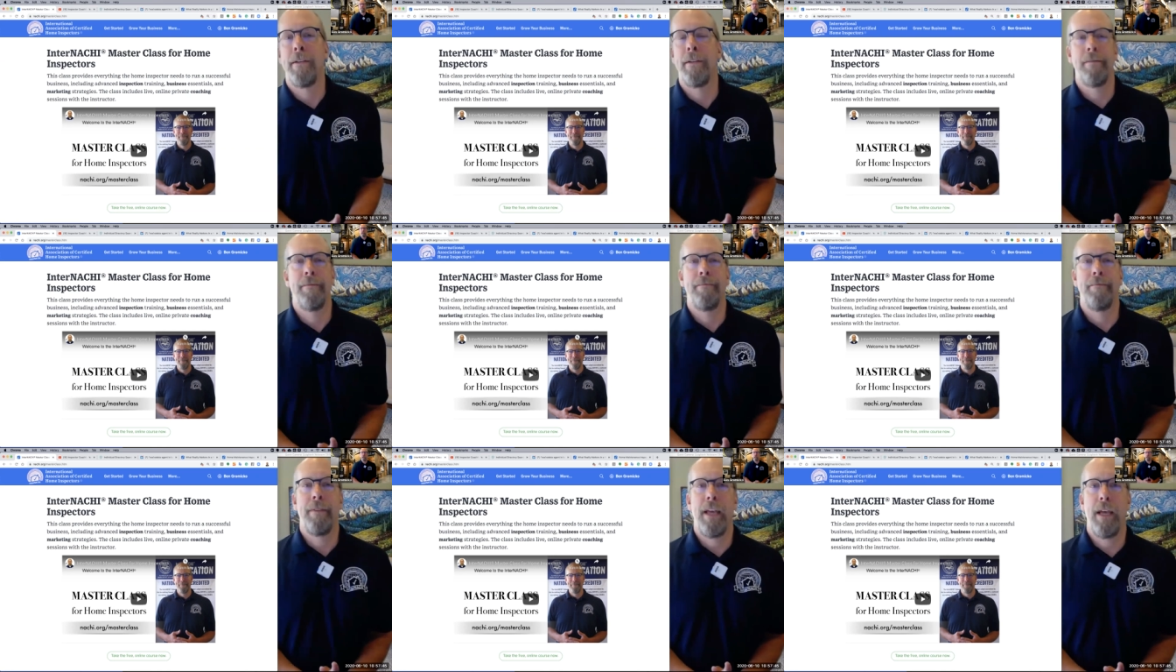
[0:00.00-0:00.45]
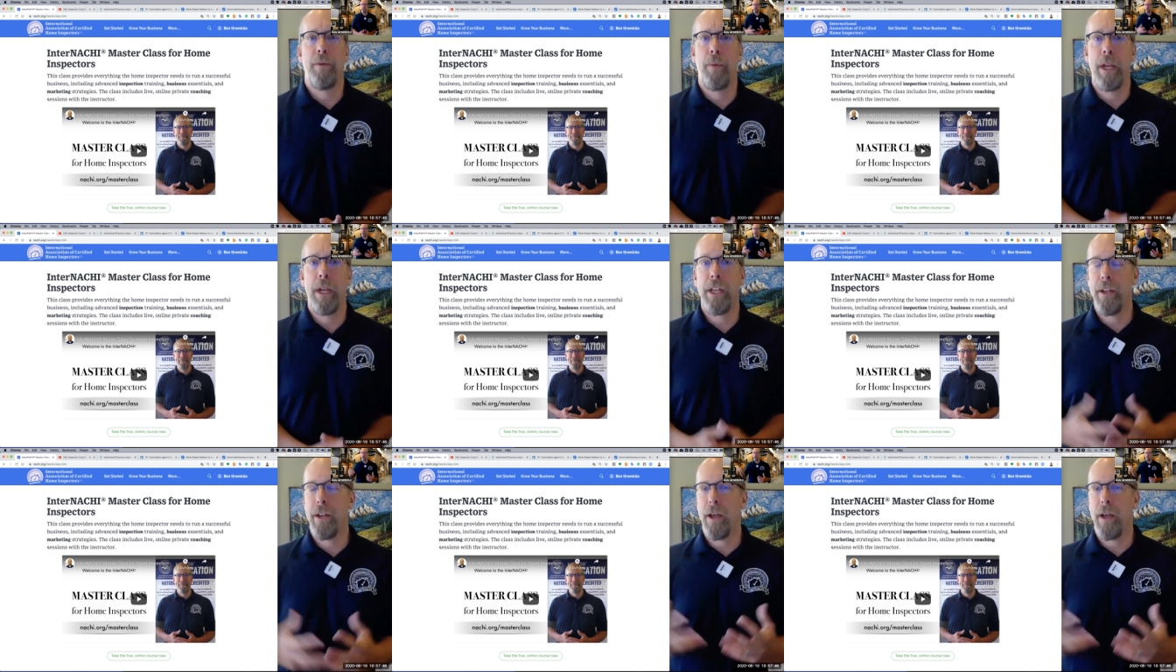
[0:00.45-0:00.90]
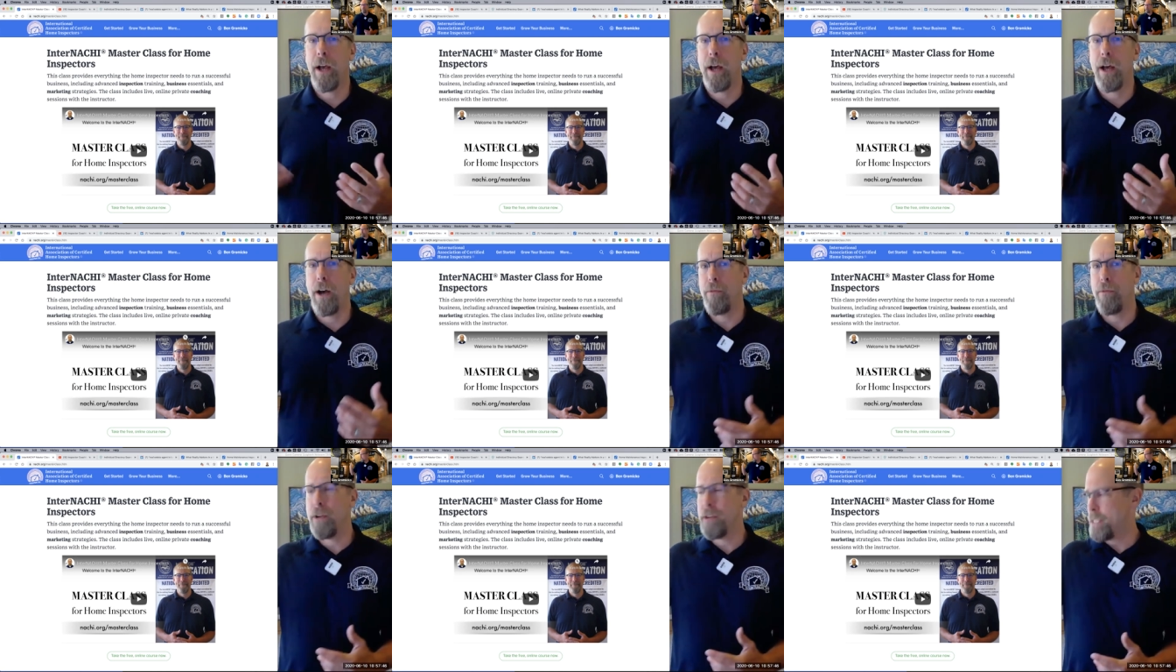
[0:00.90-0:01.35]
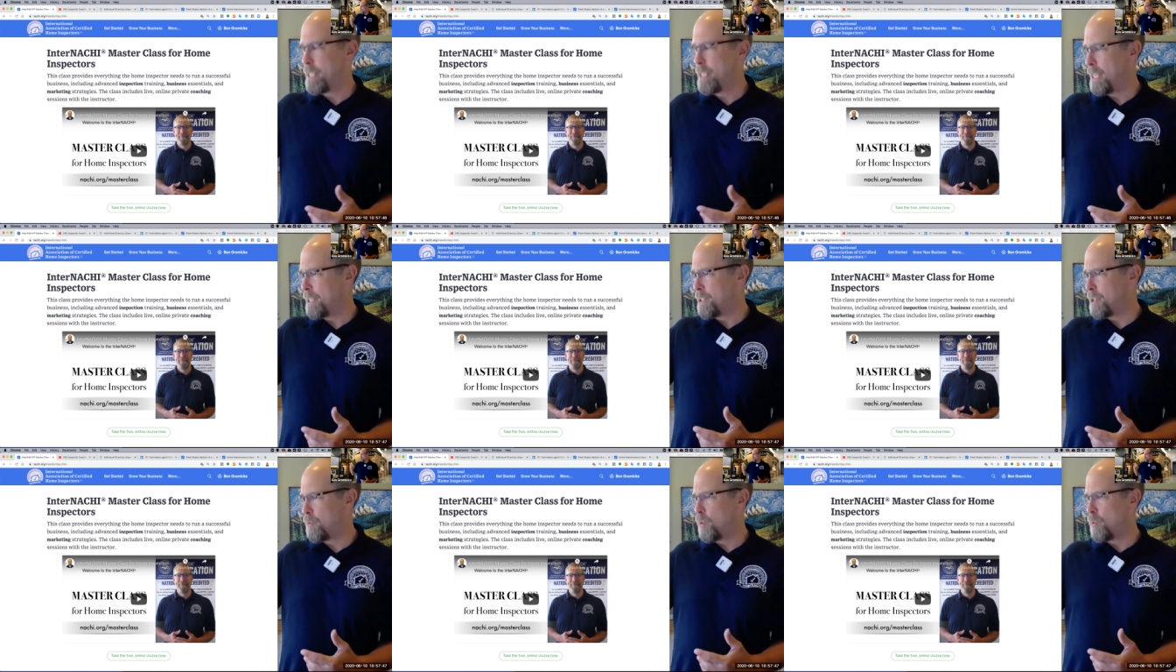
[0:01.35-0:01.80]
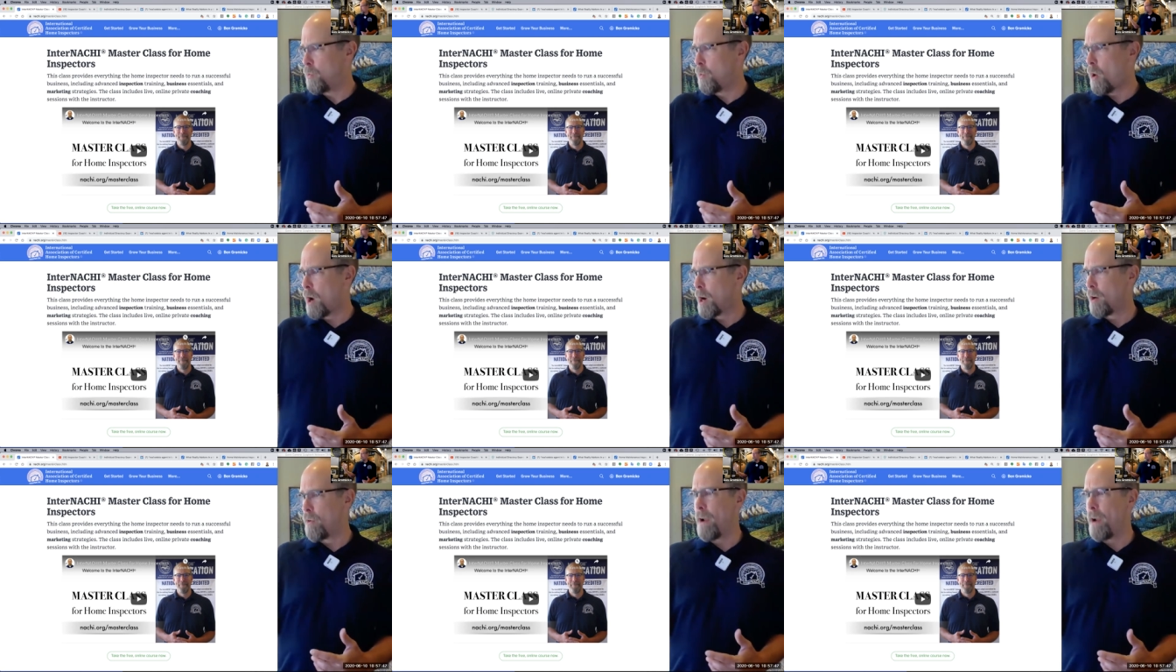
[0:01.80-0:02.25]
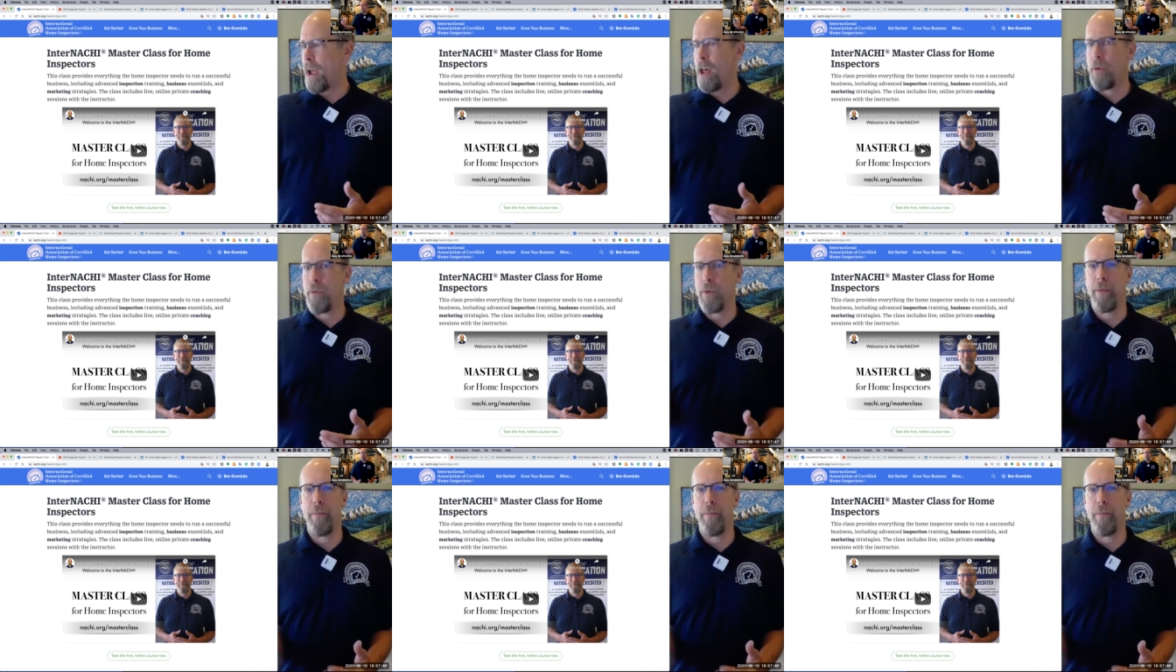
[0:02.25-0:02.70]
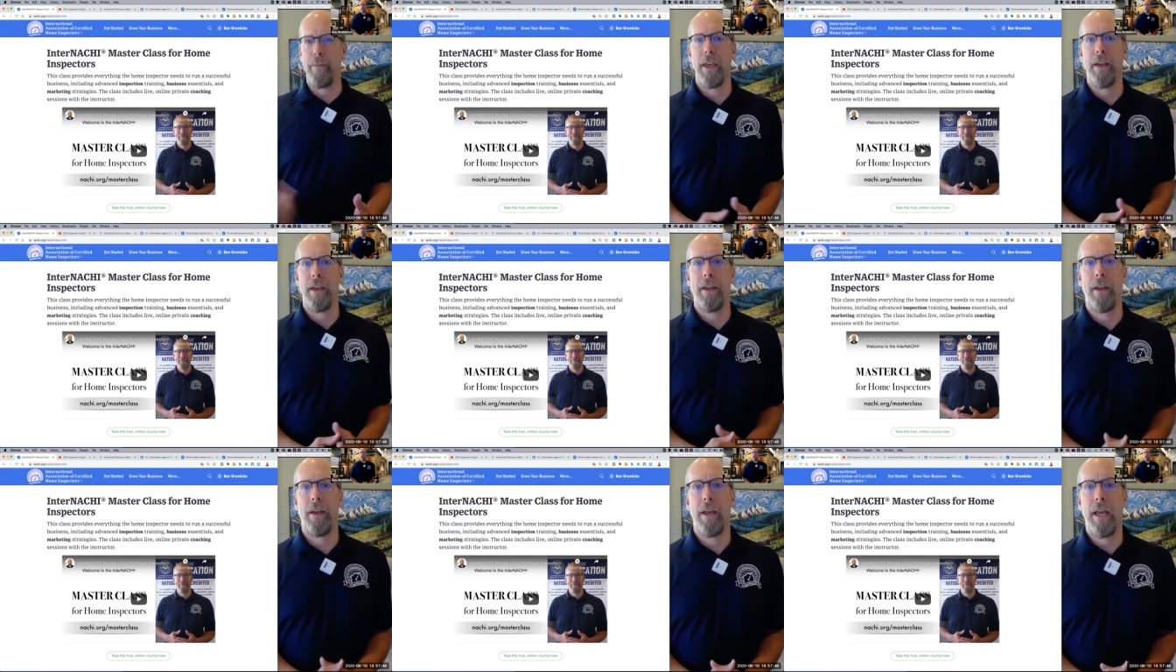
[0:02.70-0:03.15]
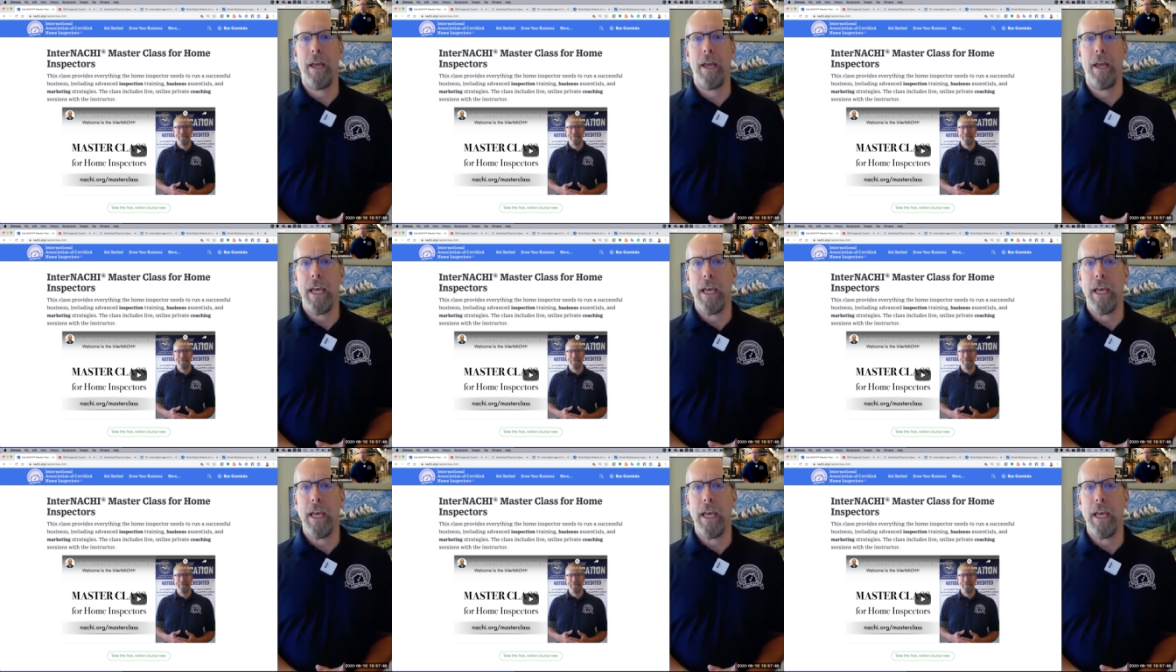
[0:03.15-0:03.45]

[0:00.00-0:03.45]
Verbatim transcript: And when a real estate agent would walk around with me, it